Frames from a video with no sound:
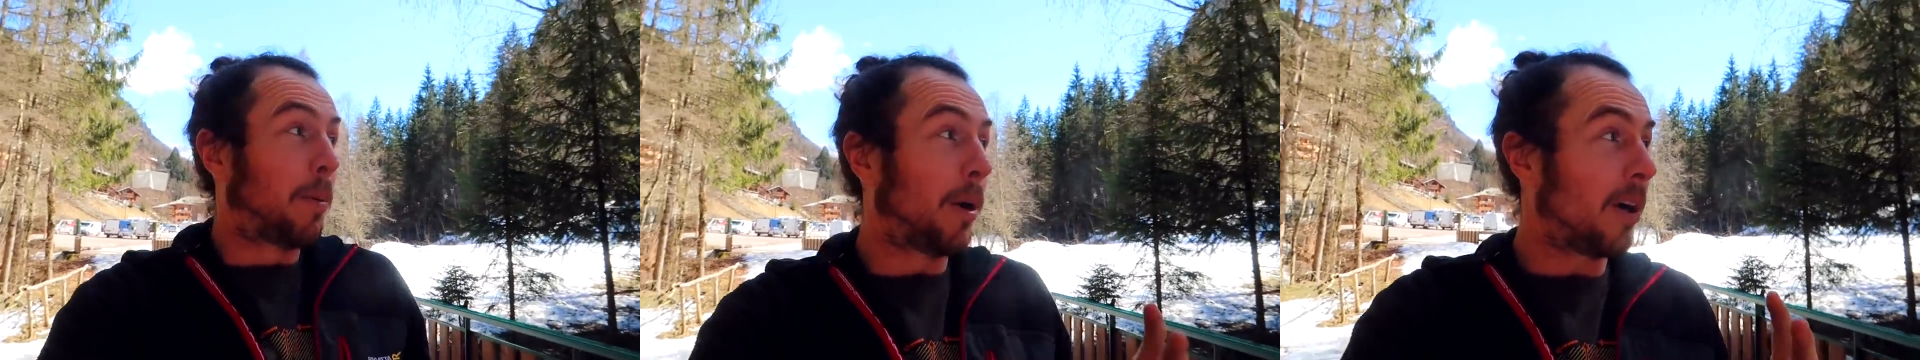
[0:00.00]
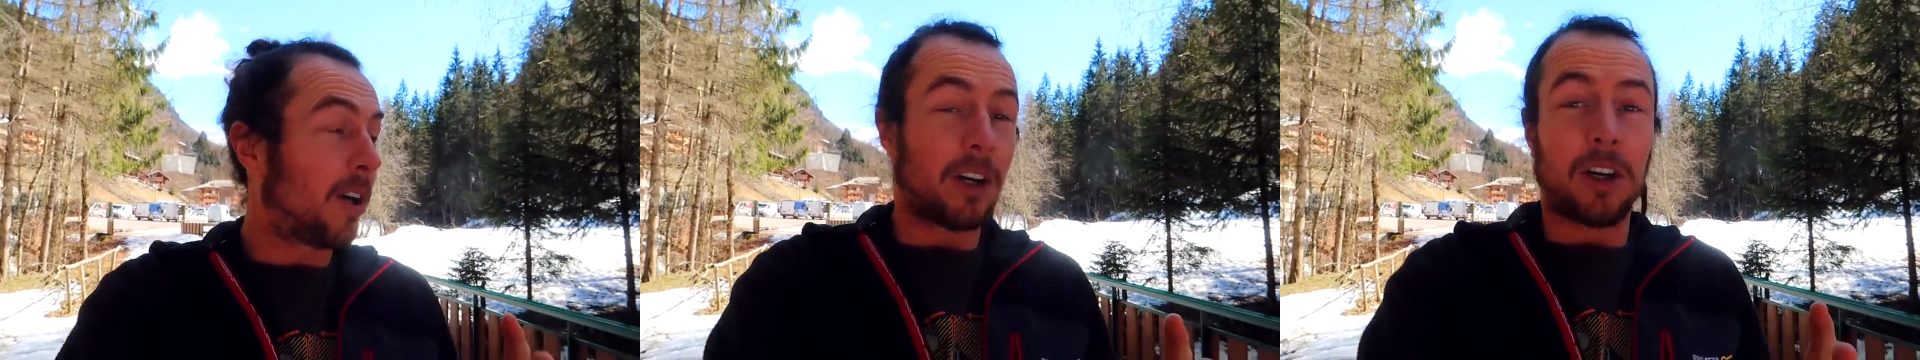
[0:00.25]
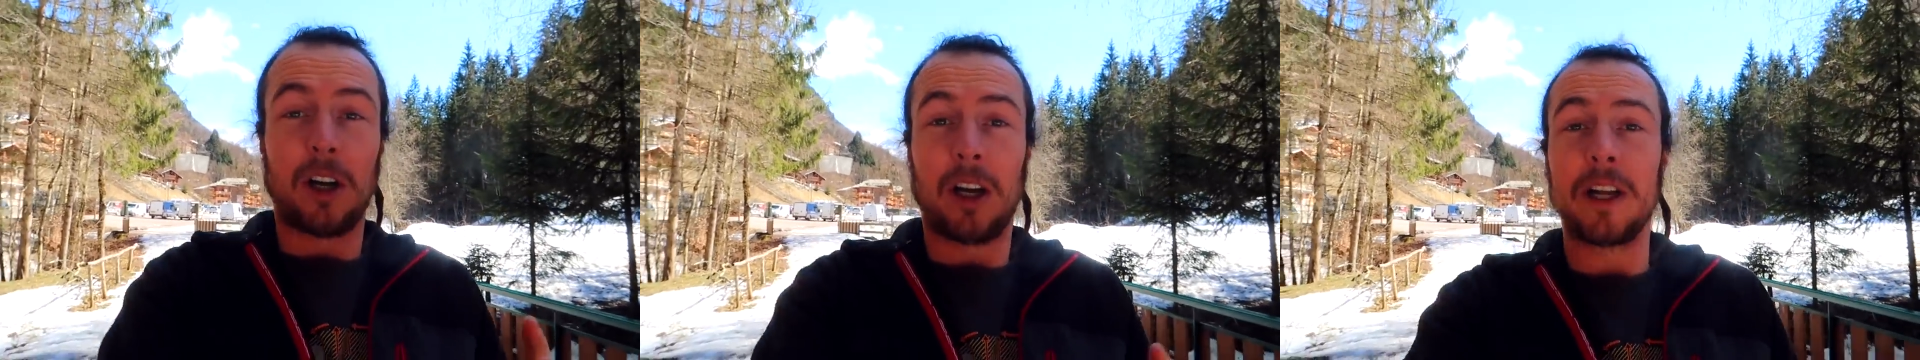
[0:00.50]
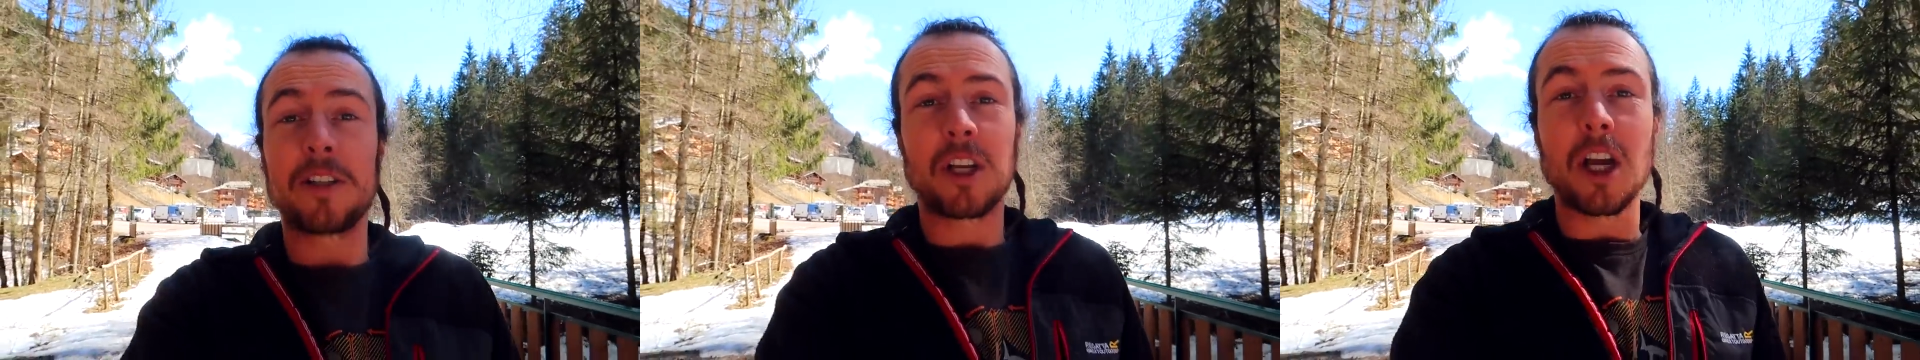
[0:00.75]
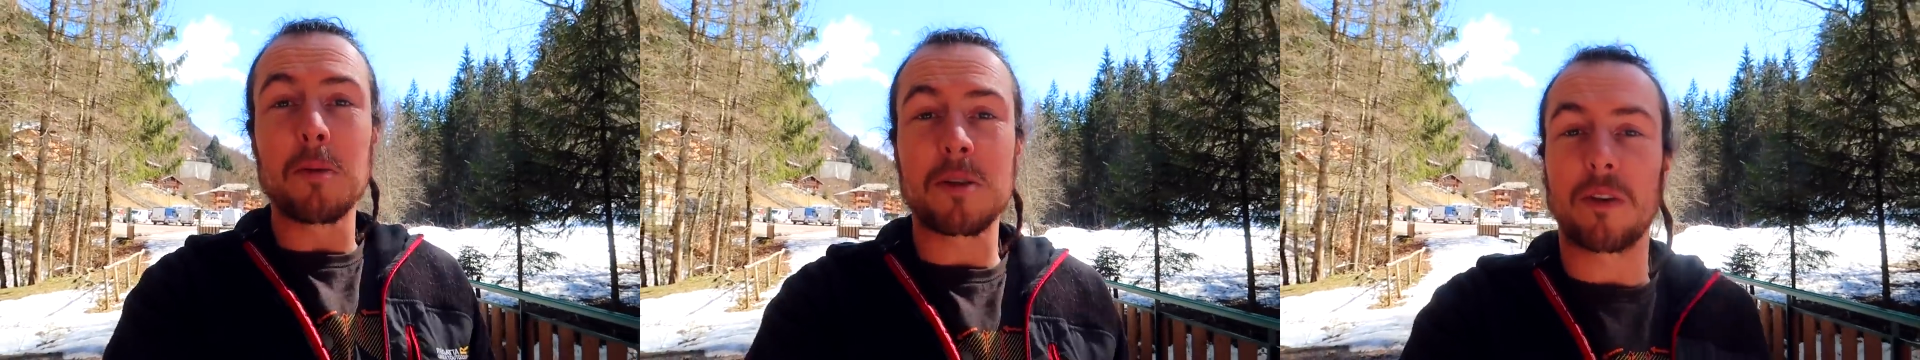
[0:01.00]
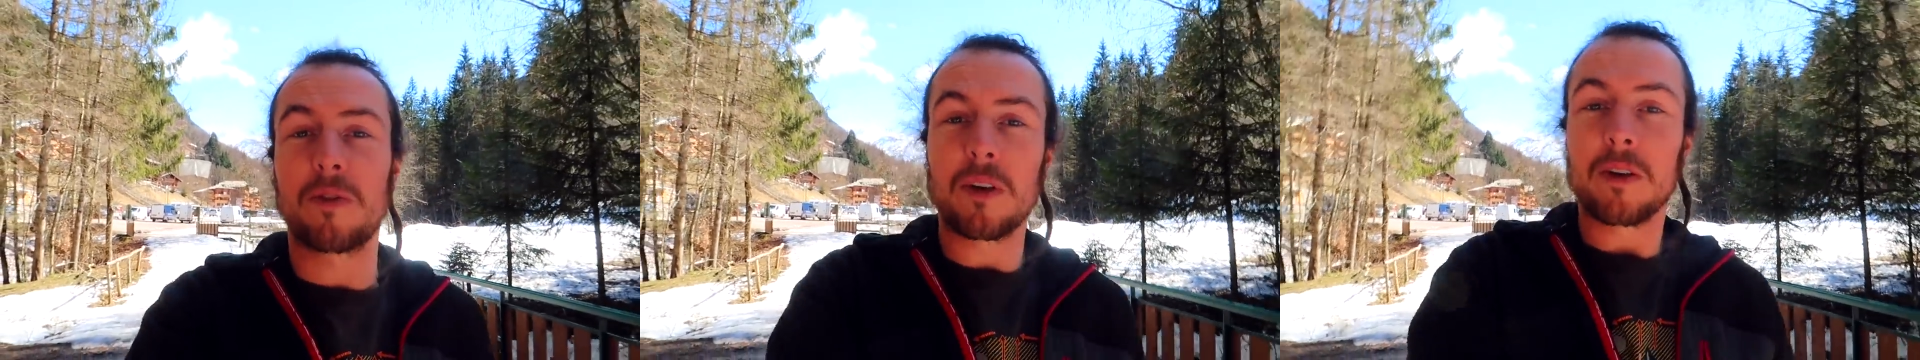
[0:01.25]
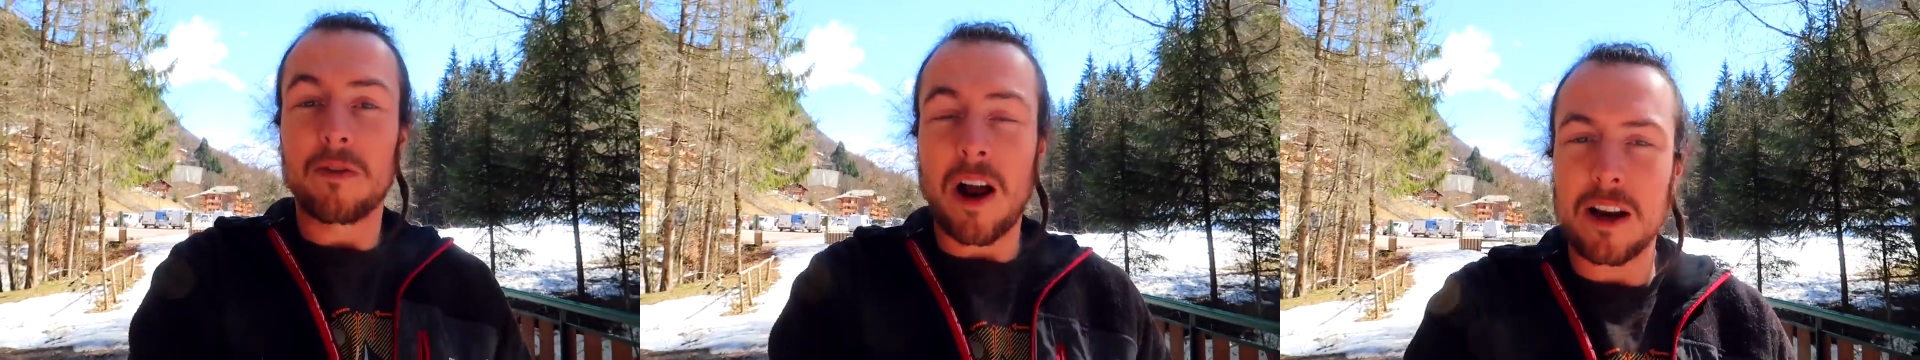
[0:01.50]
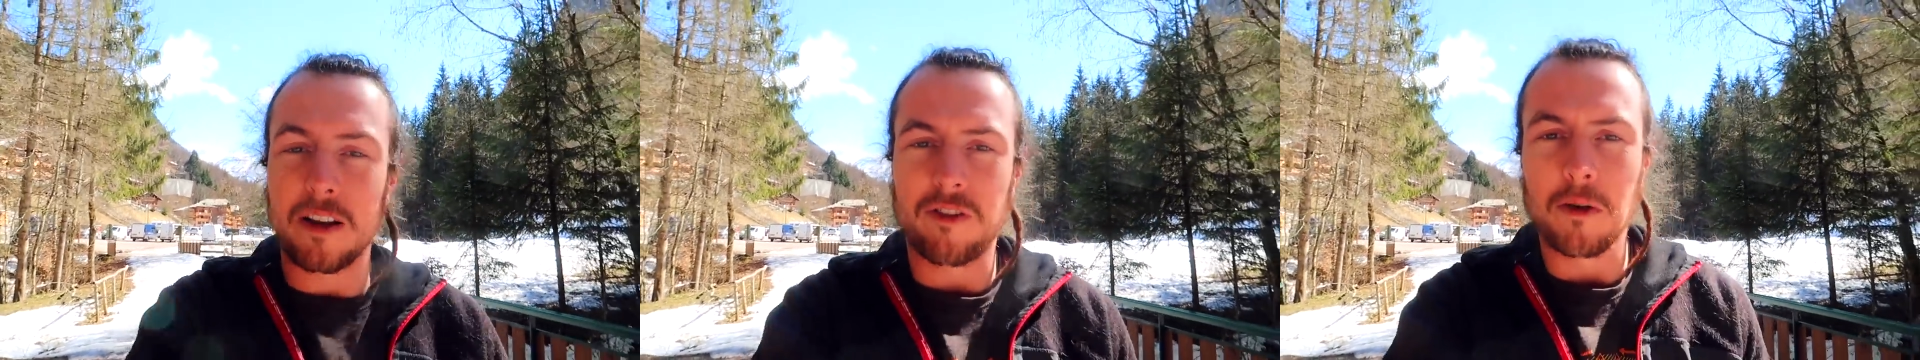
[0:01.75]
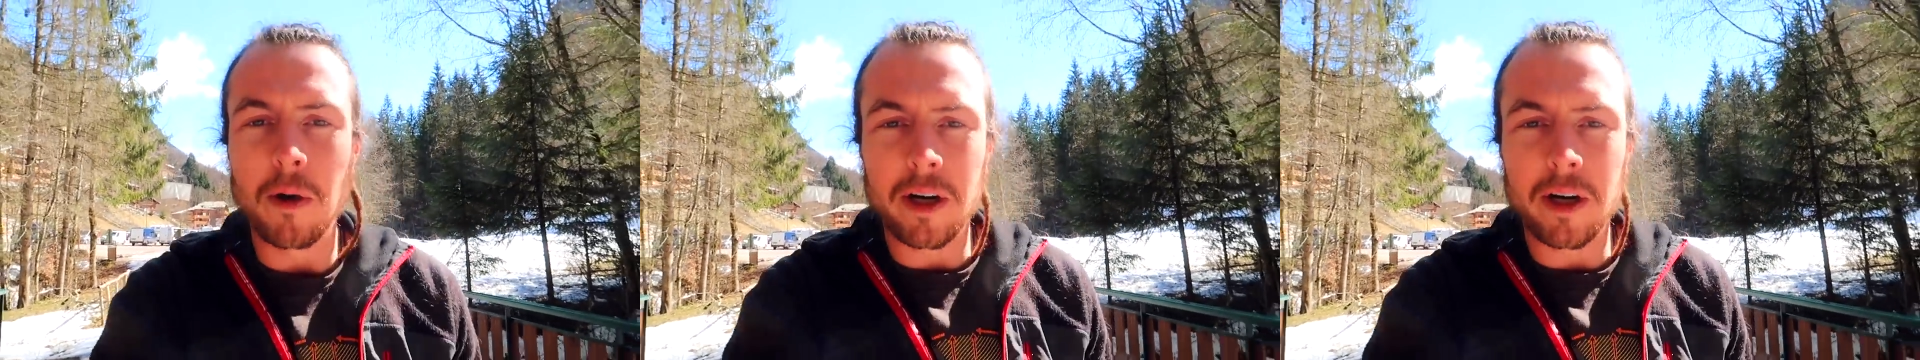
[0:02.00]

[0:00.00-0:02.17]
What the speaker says: But in terms of value for